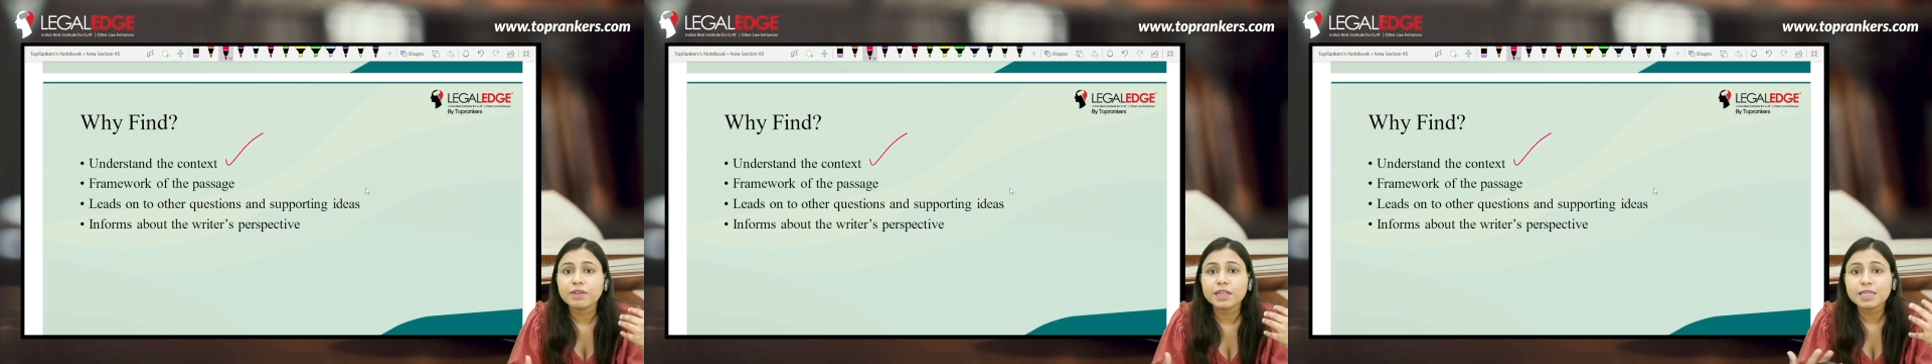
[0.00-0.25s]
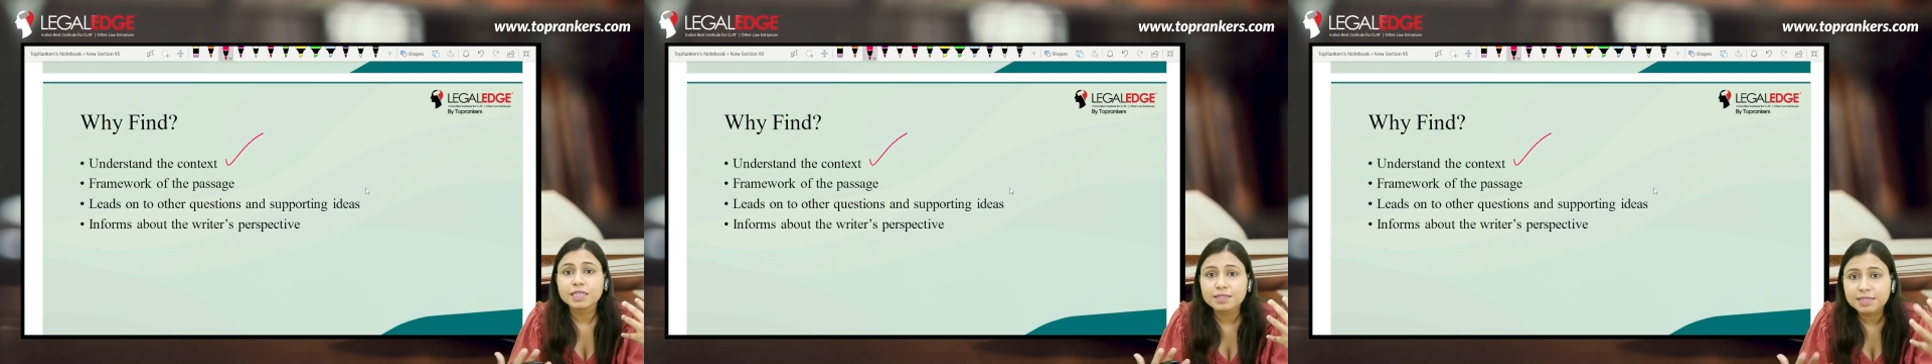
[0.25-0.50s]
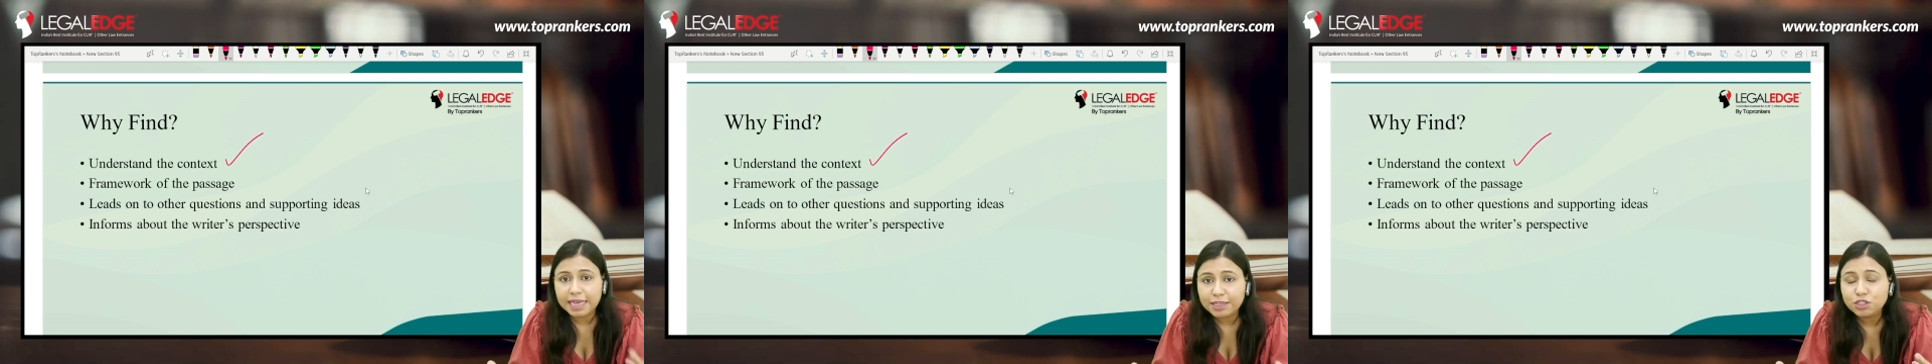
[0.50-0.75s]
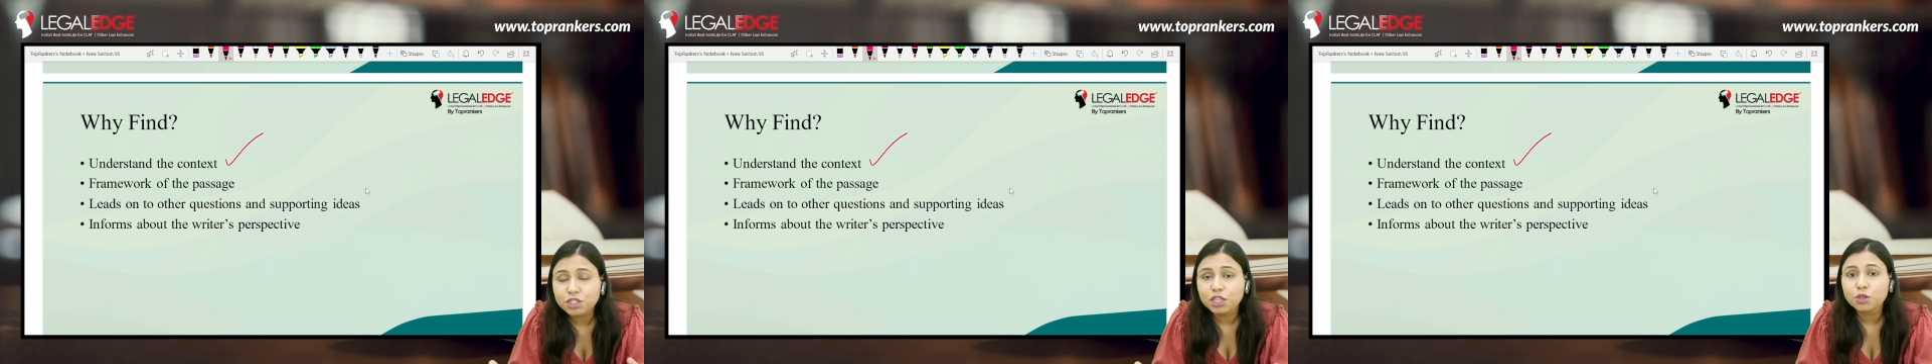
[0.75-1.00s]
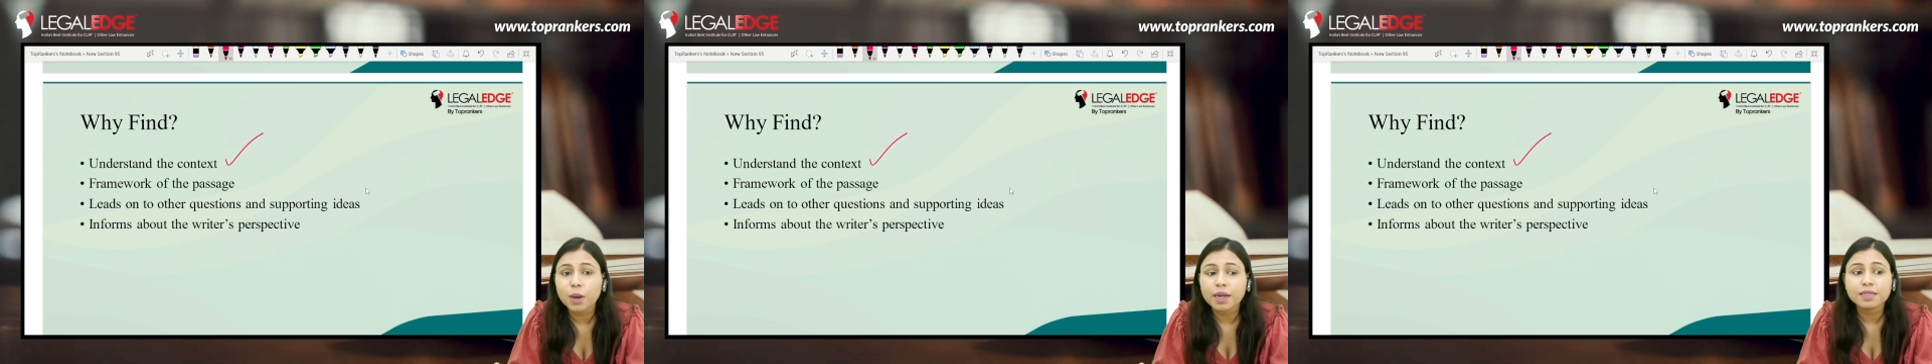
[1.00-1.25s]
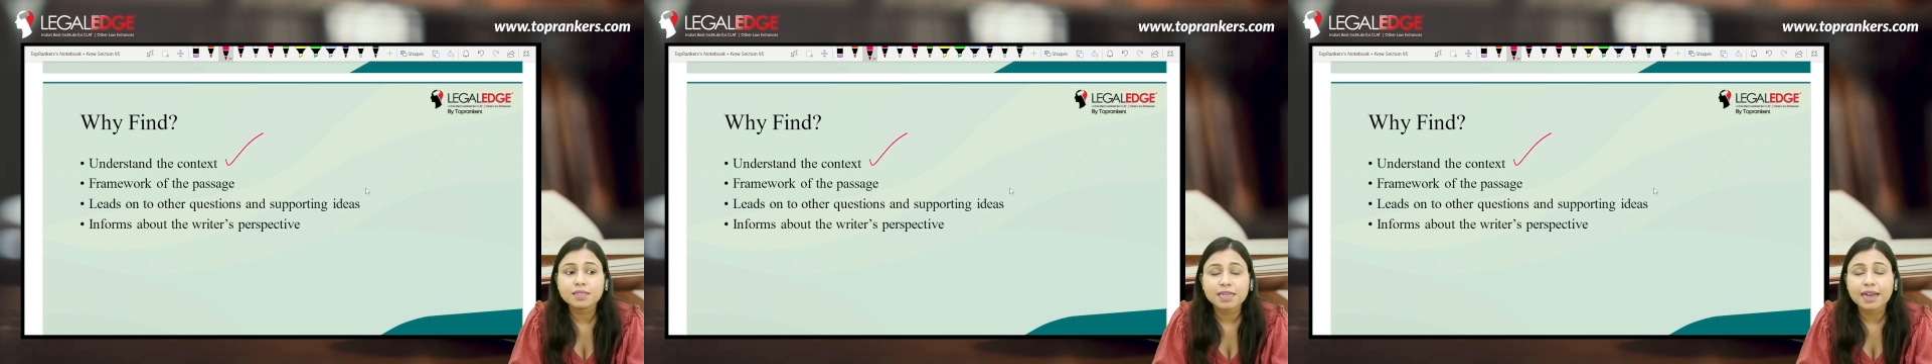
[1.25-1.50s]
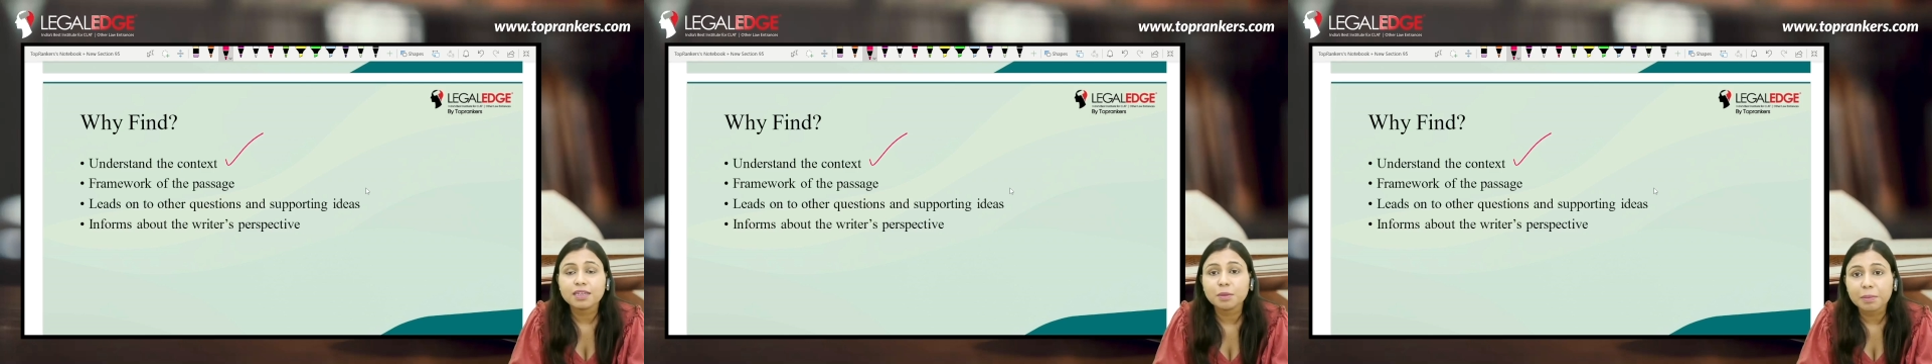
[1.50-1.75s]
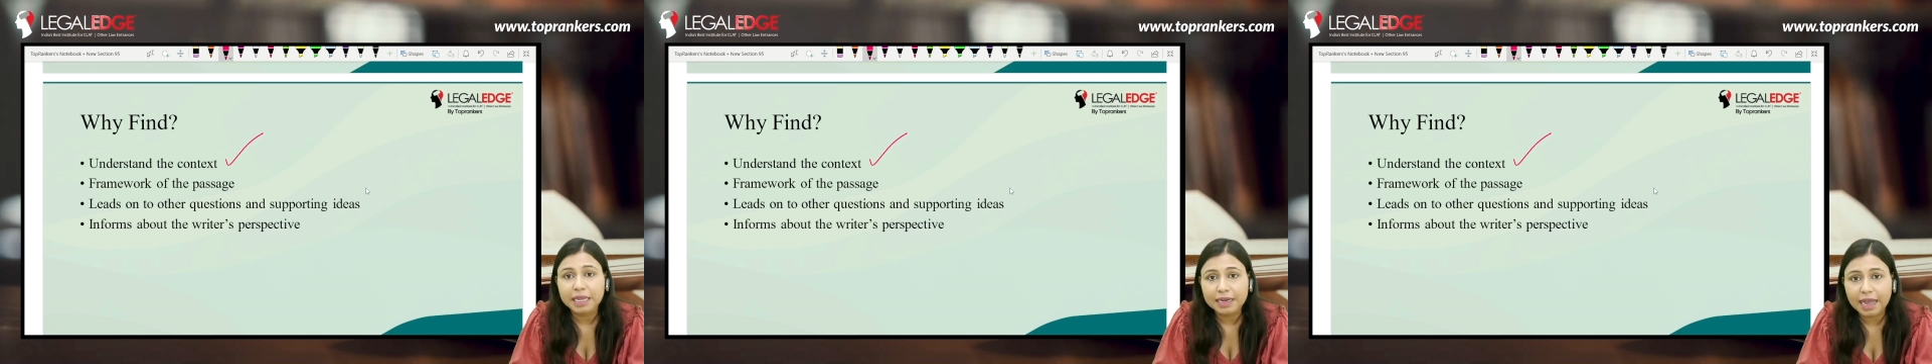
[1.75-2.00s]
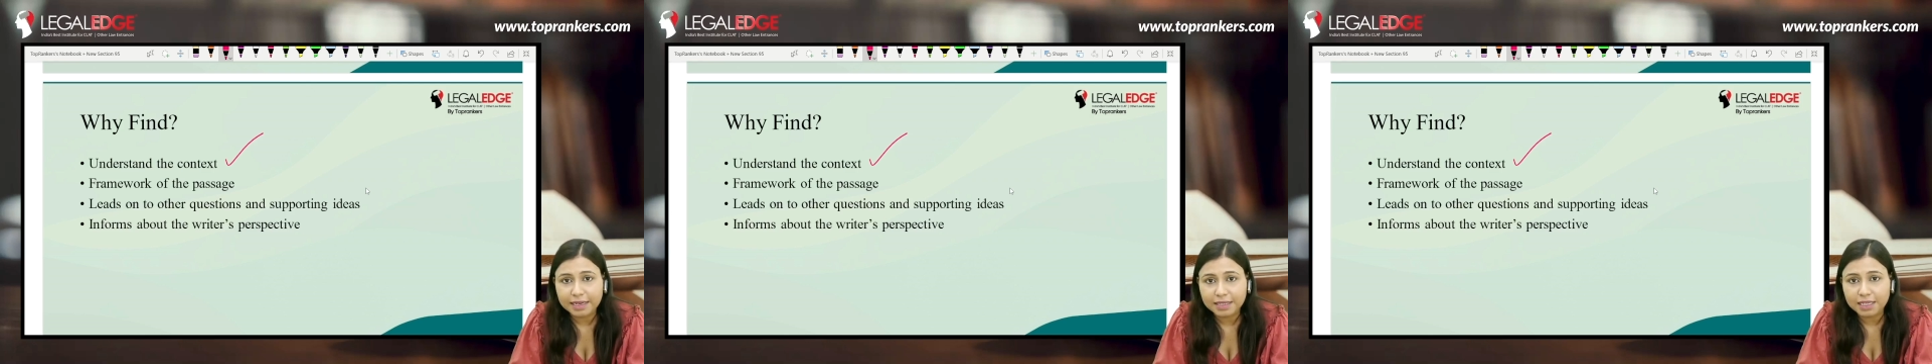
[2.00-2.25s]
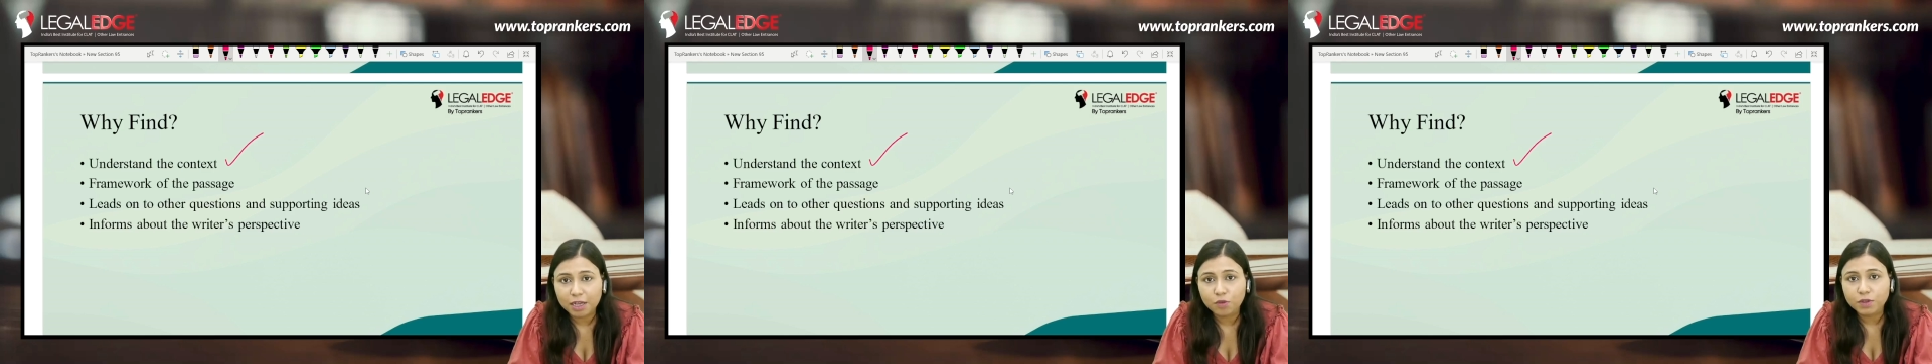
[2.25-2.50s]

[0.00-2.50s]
very essential to understand the main idea of the